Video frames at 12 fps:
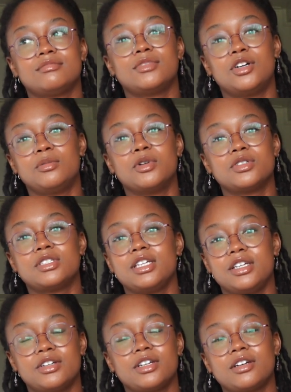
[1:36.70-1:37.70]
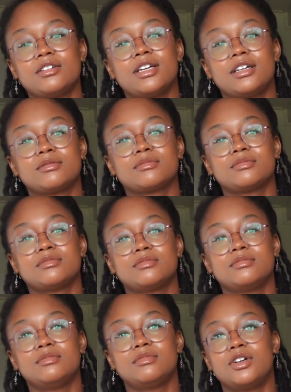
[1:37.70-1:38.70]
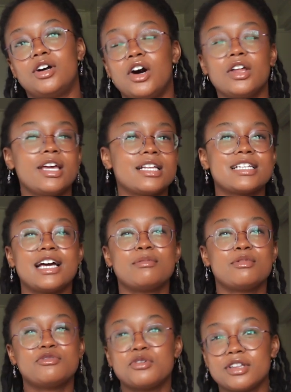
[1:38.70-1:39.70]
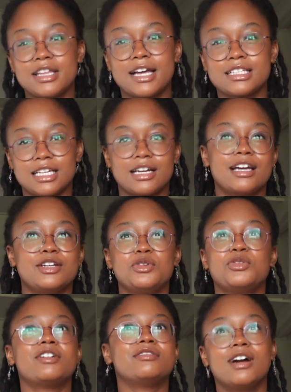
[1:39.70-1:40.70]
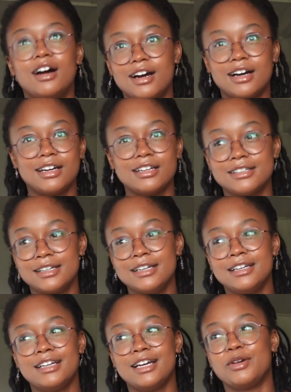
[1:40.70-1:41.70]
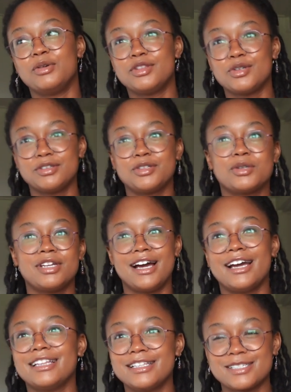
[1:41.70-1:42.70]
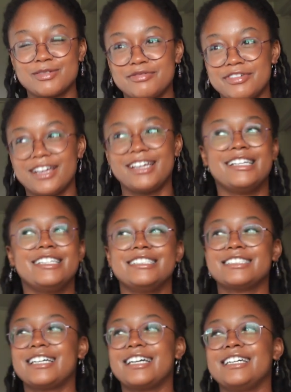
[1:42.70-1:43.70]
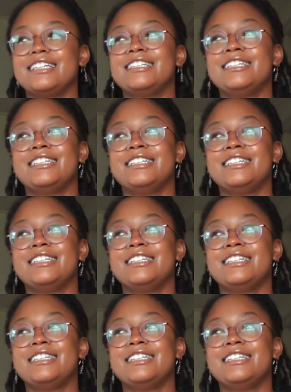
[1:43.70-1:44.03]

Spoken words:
almost a year ago now. All that time before that, it's like I knew of God. I went through a little nihilism phase. I